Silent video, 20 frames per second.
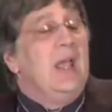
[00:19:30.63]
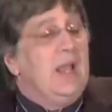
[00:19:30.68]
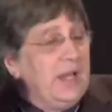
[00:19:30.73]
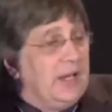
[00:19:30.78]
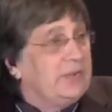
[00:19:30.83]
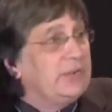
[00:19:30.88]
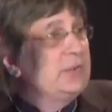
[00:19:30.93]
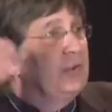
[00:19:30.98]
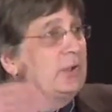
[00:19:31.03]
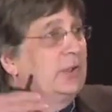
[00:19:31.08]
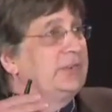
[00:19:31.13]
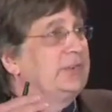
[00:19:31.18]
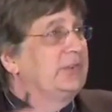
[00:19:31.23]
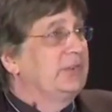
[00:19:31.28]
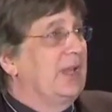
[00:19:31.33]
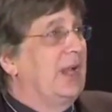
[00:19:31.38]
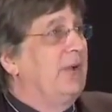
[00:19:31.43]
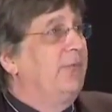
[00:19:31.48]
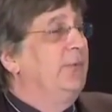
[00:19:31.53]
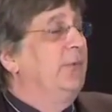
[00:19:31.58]
it's good
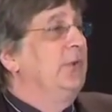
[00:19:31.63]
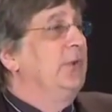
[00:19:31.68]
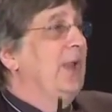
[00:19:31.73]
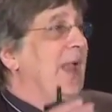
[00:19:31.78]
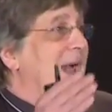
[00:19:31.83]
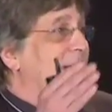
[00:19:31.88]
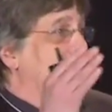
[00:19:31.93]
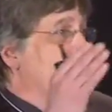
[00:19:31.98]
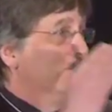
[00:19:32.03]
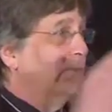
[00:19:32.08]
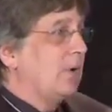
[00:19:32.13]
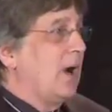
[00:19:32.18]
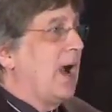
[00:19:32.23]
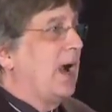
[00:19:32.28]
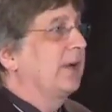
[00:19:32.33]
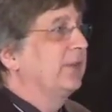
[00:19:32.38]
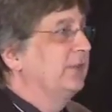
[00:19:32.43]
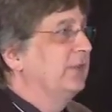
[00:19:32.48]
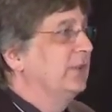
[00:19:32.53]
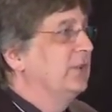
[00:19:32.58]
stuff when you have a
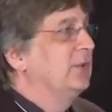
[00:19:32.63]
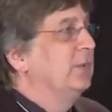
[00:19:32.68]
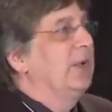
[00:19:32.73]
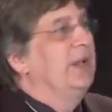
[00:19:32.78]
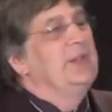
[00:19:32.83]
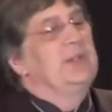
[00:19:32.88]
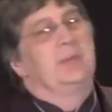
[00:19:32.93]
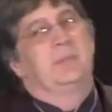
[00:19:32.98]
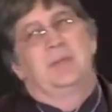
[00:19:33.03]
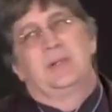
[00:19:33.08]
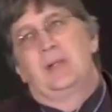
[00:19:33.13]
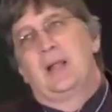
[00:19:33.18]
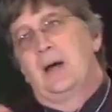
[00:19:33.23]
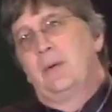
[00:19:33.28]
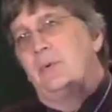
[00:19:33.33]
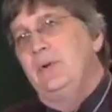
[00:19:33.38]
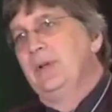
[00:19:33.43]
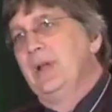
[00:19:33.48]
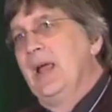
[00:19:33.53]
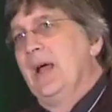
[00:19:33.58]
rock situation, but
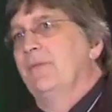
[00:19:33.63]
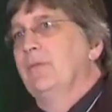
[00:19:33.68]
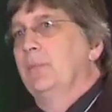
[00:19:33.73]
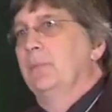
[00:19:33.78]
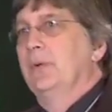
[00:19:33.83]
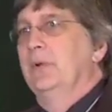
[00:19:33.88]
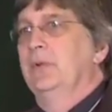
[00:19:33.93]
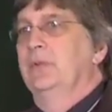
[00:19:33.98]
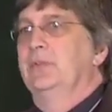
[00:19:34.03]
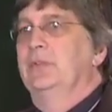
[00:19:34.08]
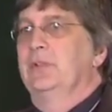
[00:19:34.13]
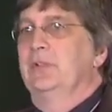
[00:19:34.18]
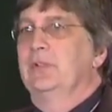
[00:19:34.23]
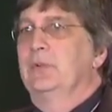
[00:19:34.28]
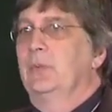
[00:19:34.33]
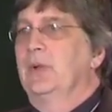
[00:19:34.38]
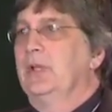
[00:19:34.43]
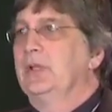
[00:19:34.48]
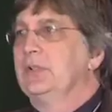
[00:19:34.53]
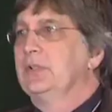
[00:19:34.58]
not when you have a bird
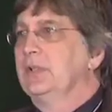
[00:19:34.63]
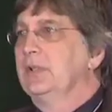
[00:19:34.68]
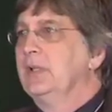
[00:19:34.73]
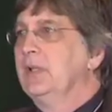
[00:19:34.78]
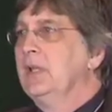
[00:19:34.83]
situation.